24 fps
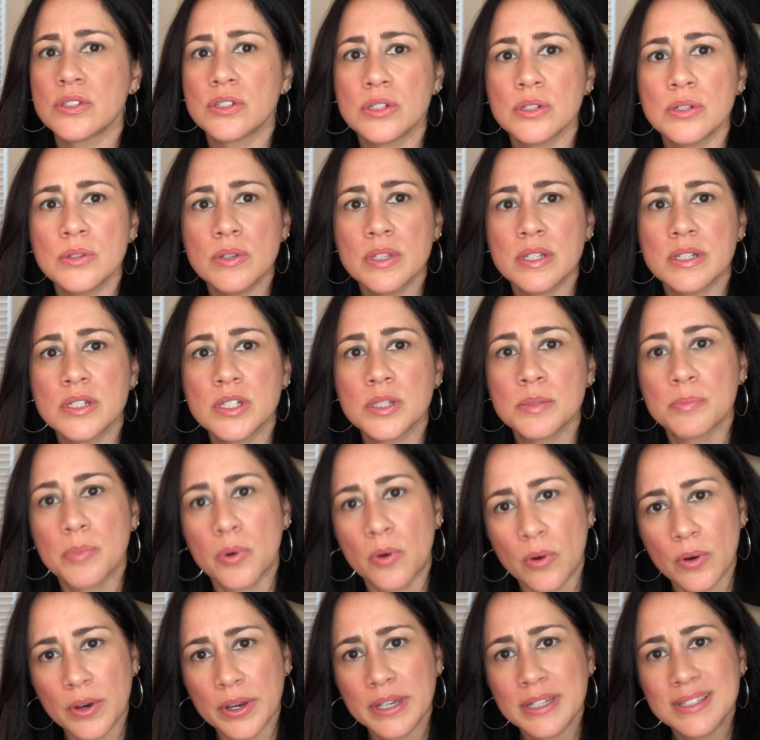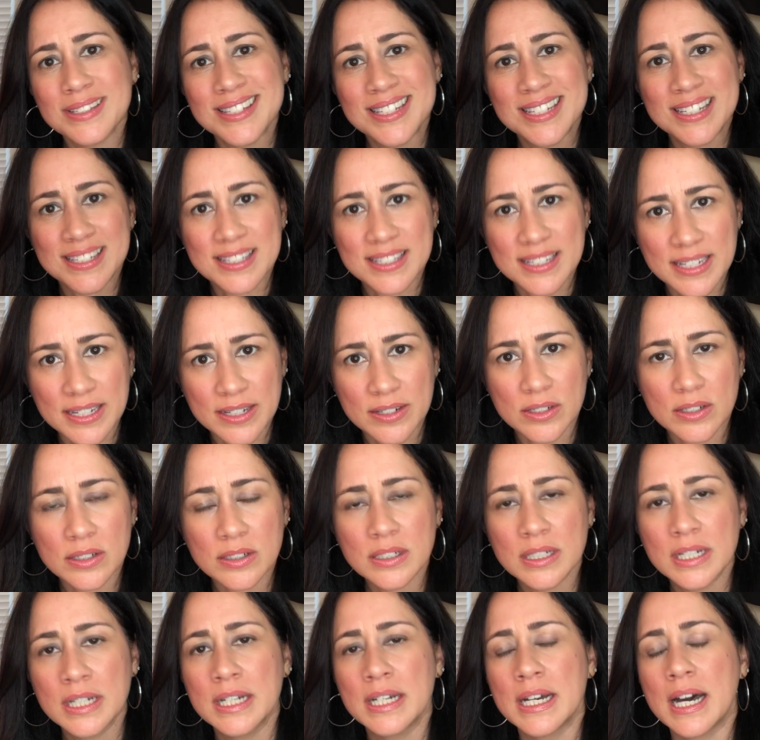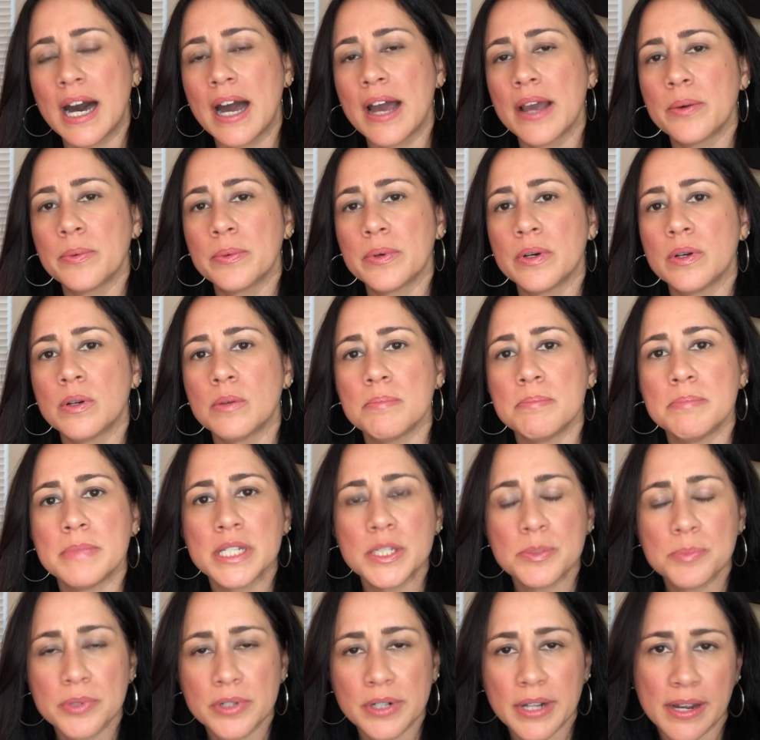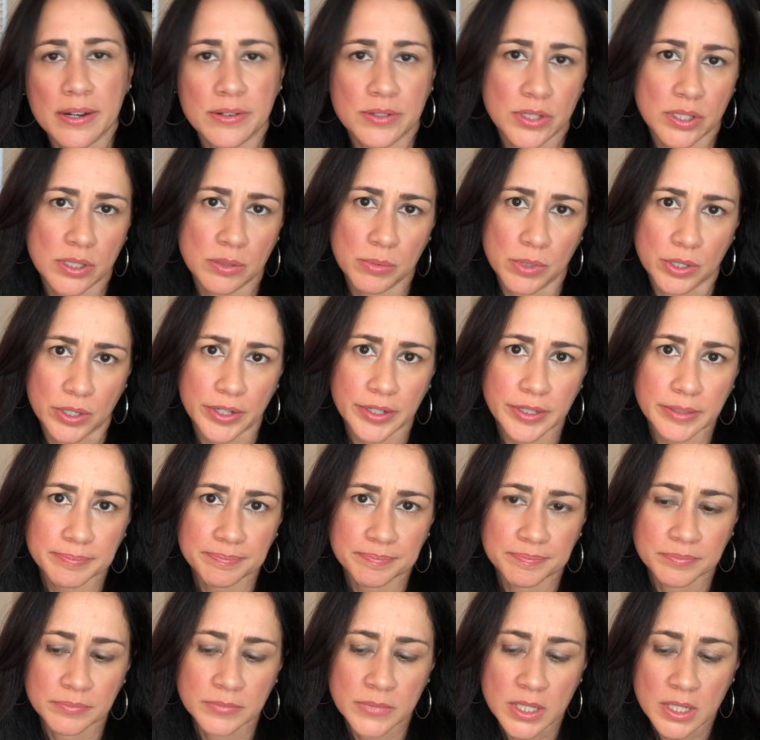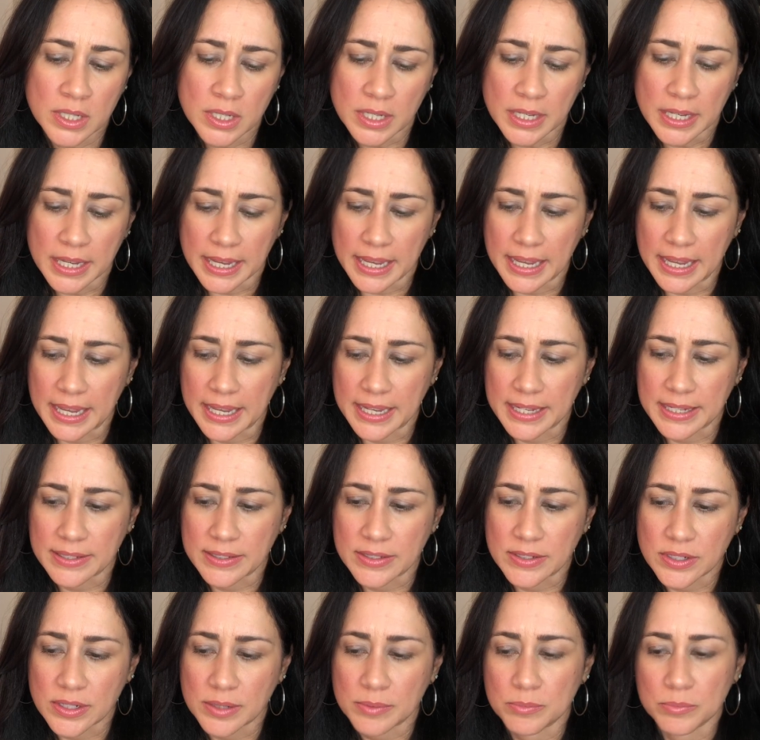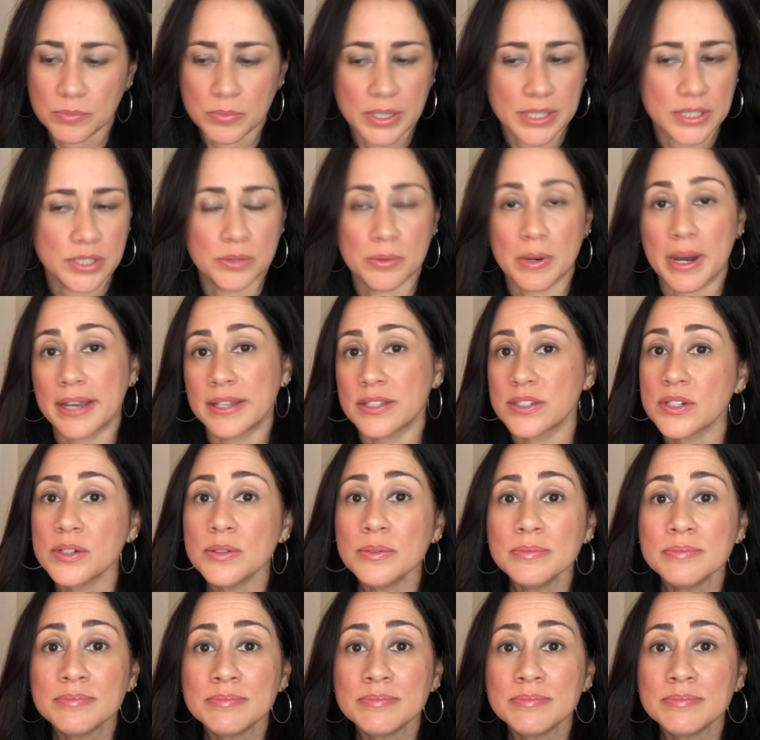to this point still I will mispronounce a word, and what do?